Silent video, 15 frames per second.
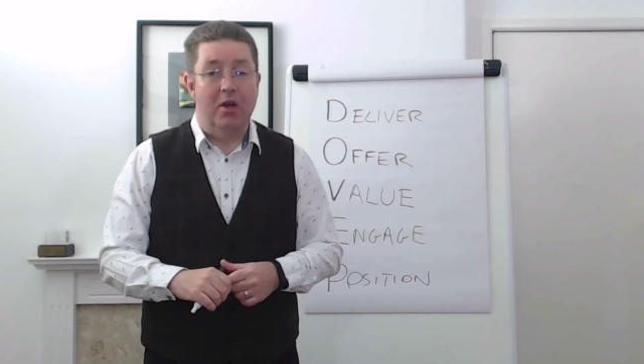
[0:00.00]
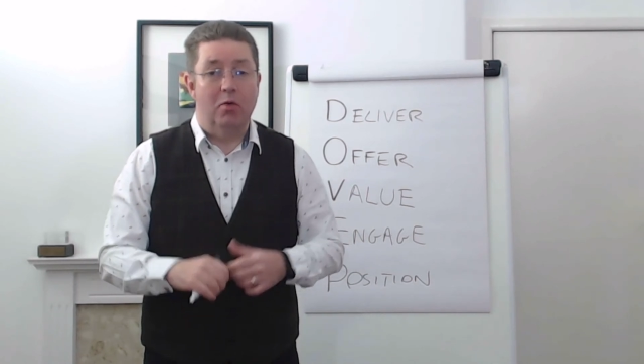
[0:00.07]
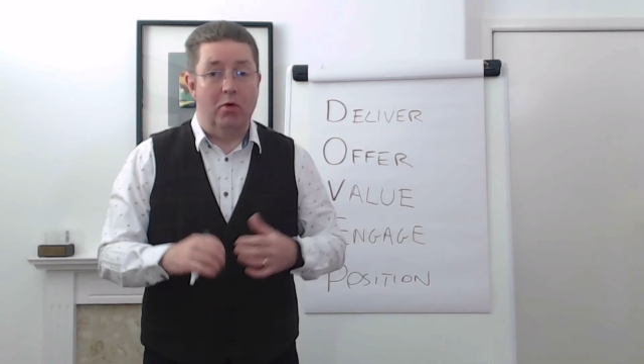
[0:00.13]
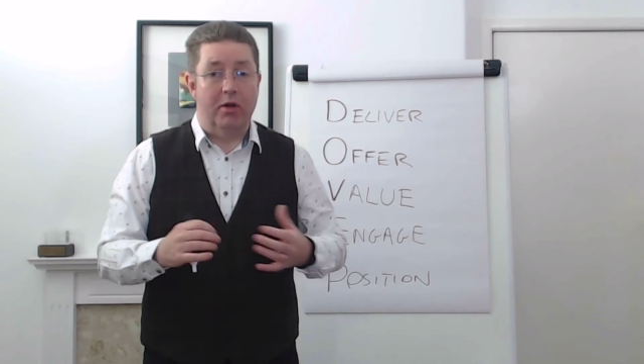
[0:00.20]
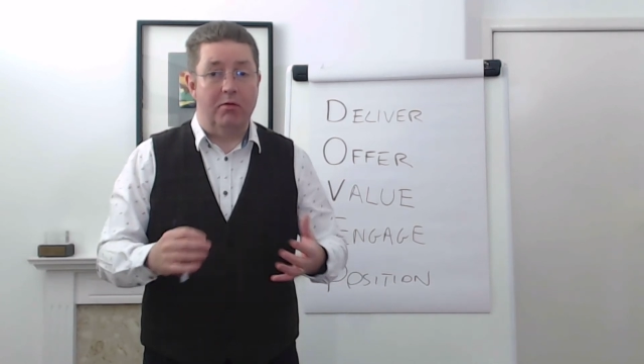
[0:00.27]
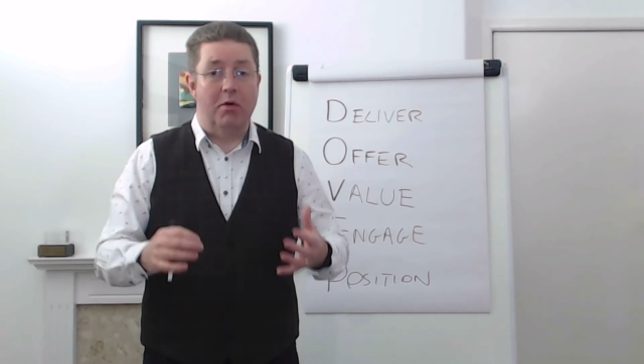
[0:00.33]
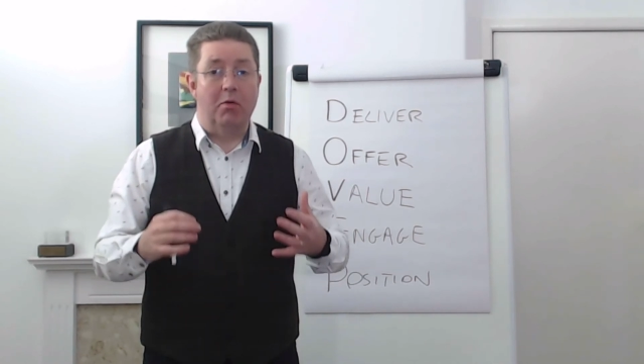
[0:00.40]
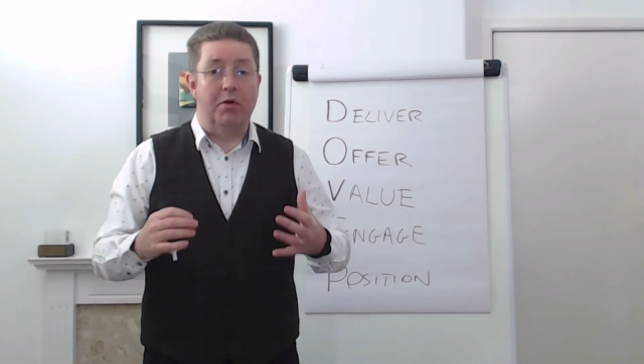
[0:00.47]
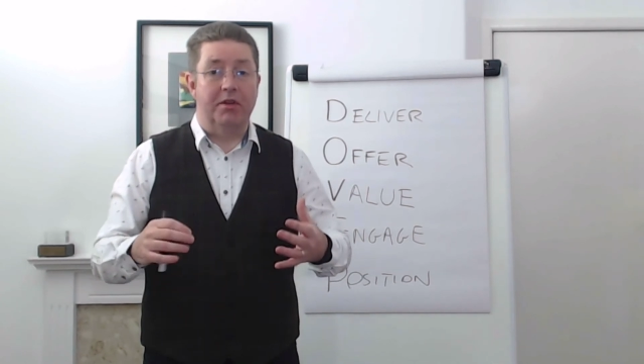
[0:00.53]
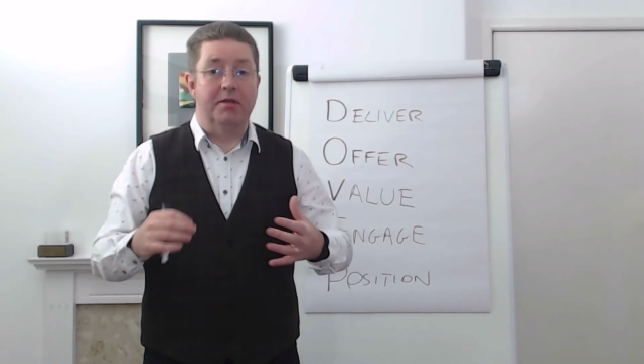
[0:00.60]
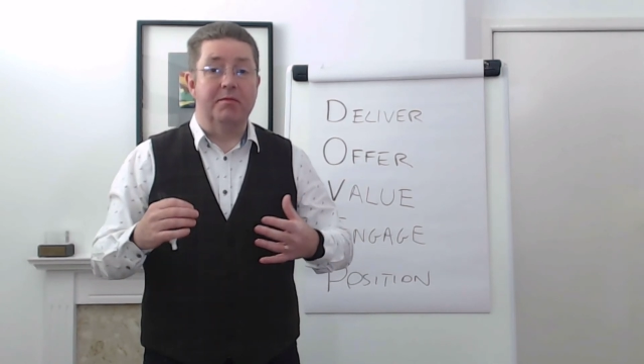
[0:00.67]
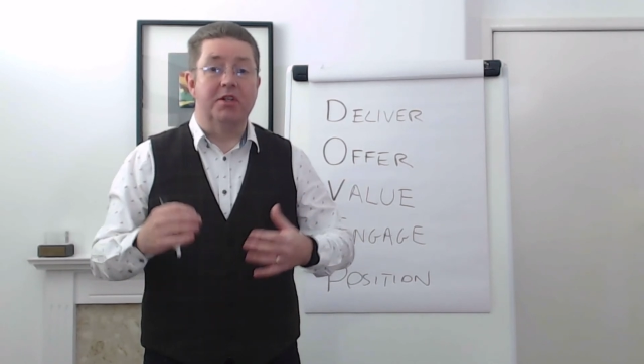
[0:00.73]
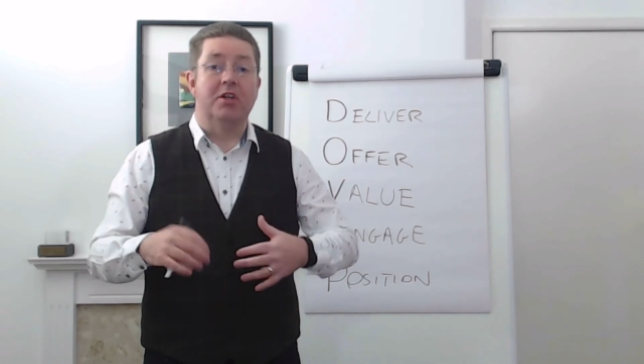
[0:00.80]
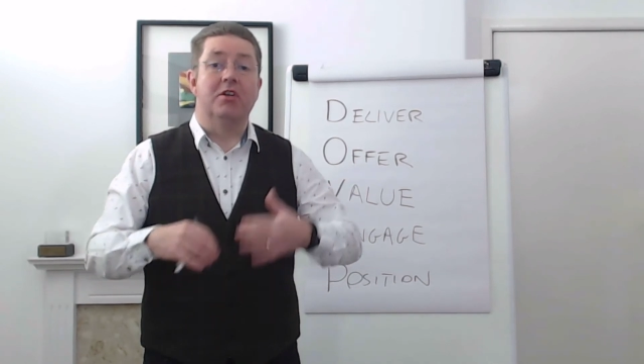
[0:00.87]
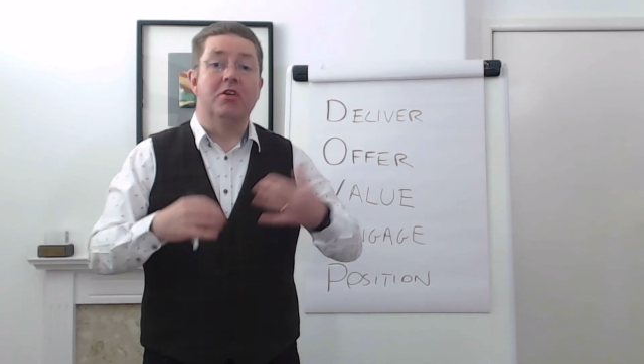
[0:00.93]
What do I want
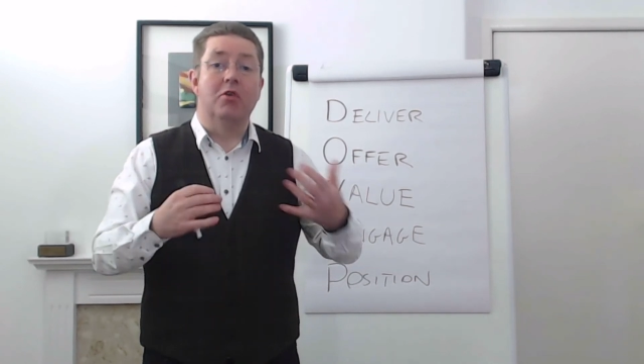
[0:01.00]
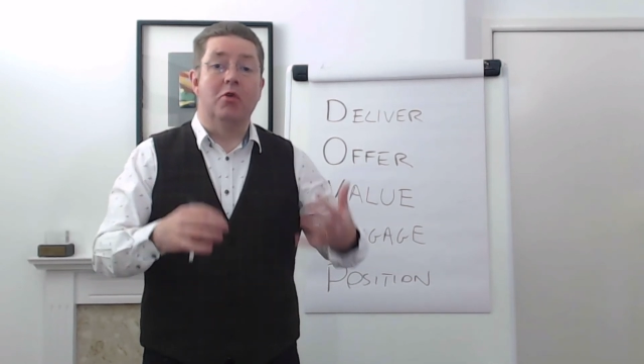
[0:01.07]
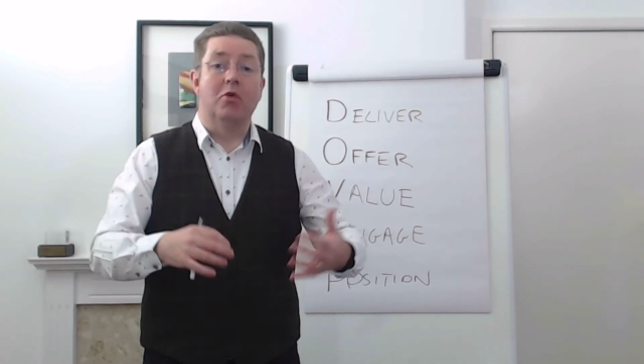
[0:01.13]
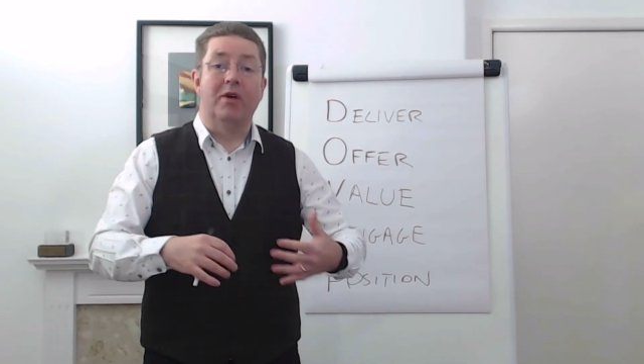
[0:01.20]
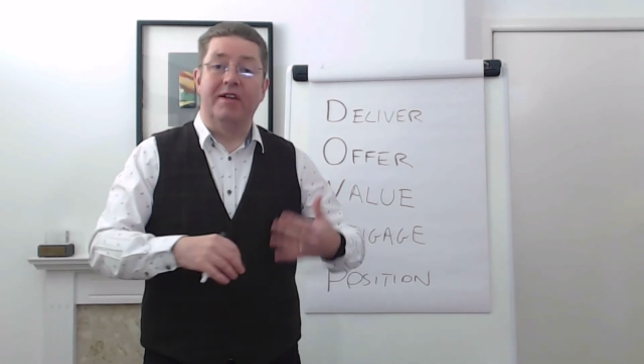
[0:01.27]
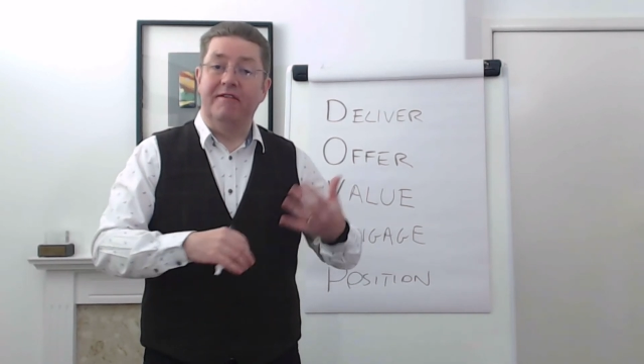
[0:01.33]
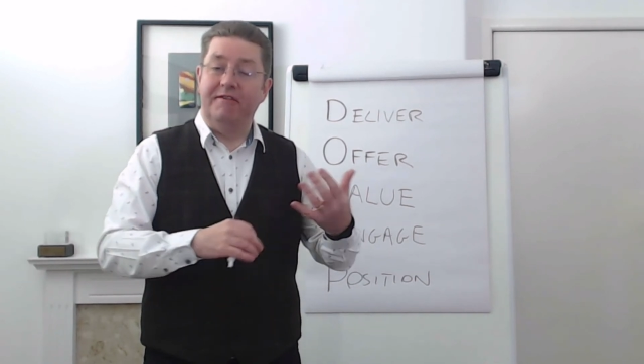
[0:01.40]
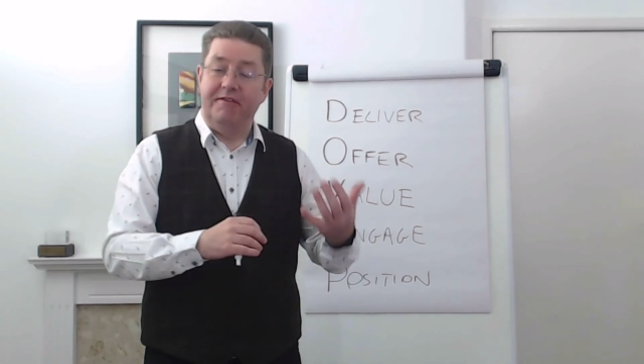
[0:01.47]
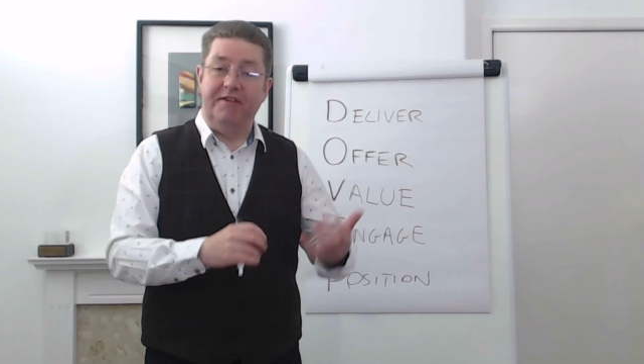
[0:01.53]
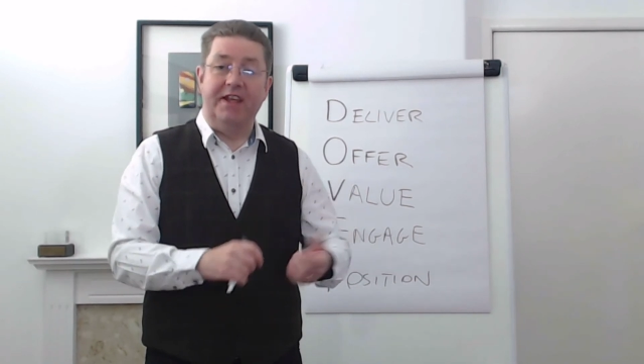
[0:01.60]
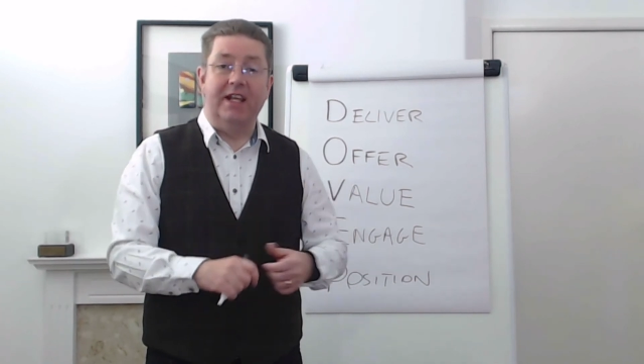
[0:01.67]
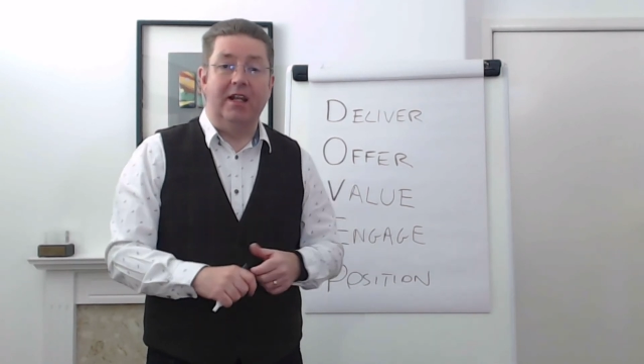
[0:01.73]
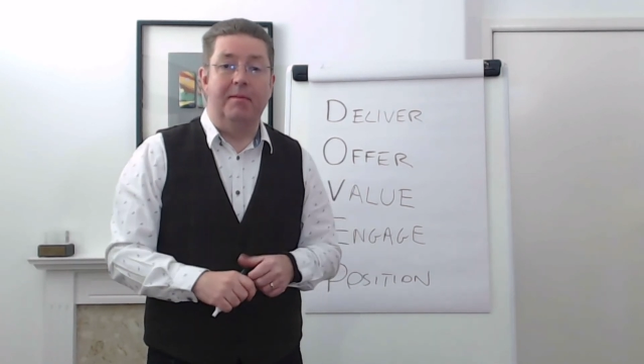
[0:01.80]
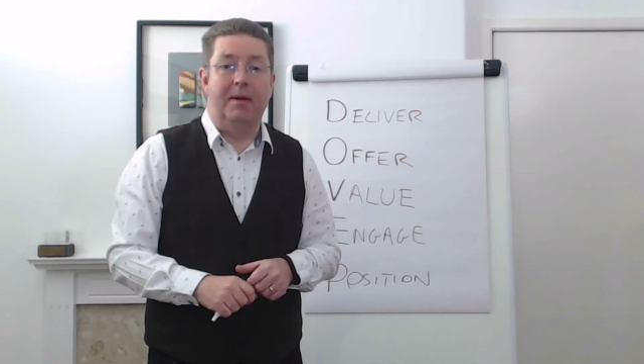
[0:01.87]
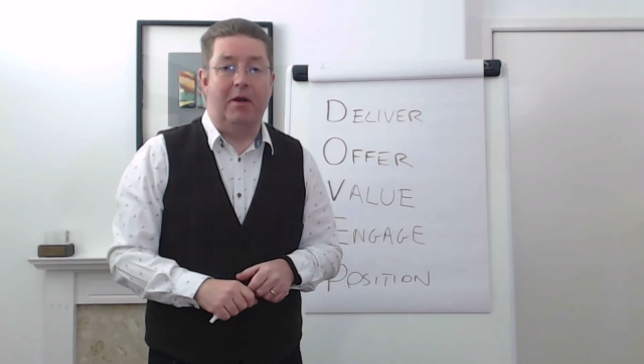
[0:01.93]
them to know and
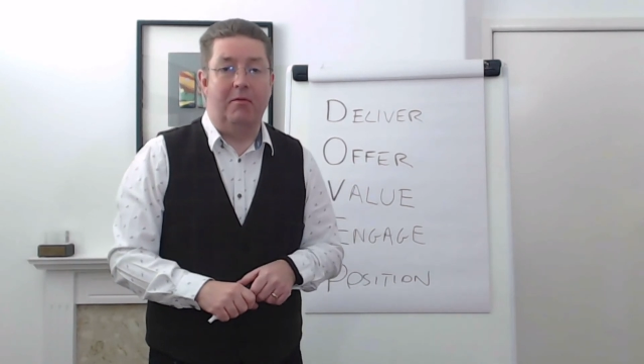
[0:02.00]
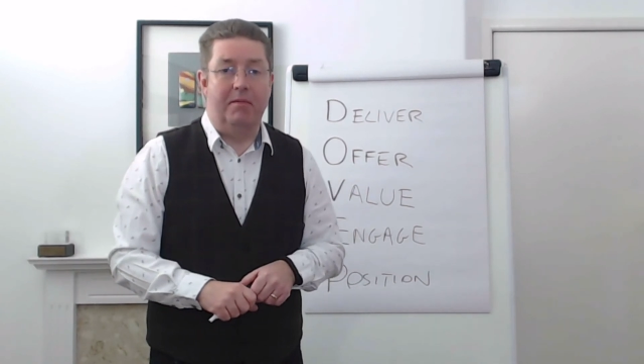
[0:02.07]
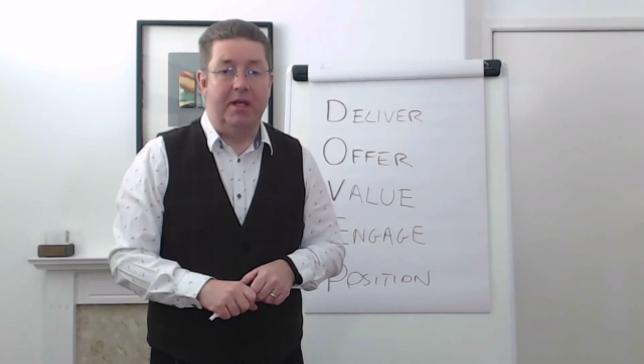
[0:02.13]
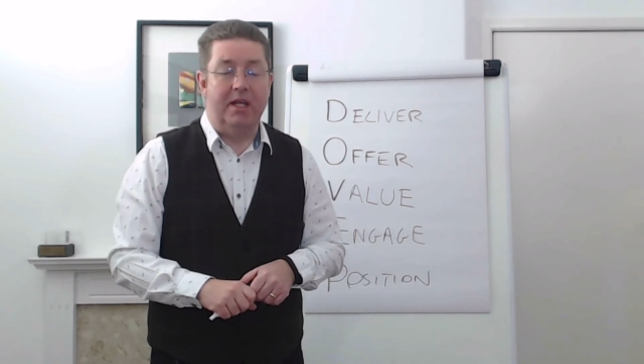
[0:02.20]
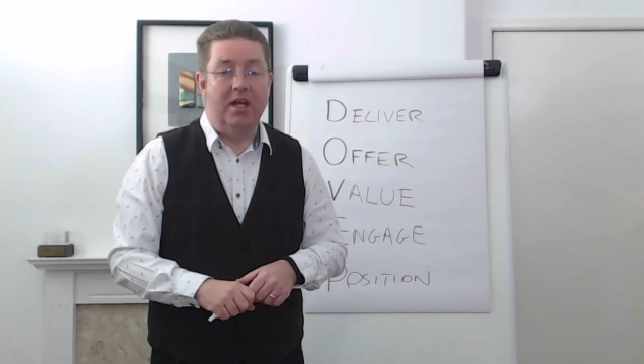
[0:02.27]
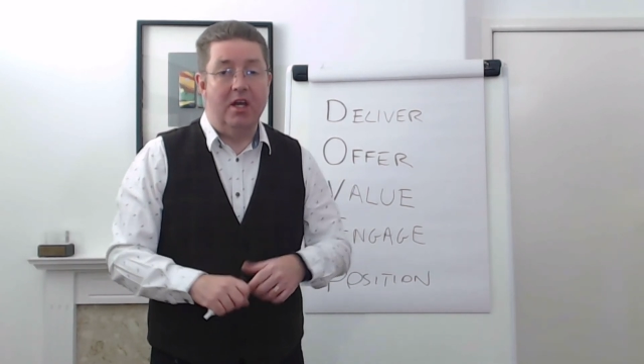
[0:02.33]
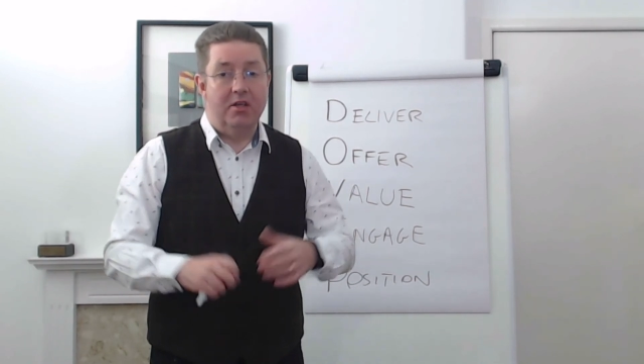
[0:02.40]
feel about me?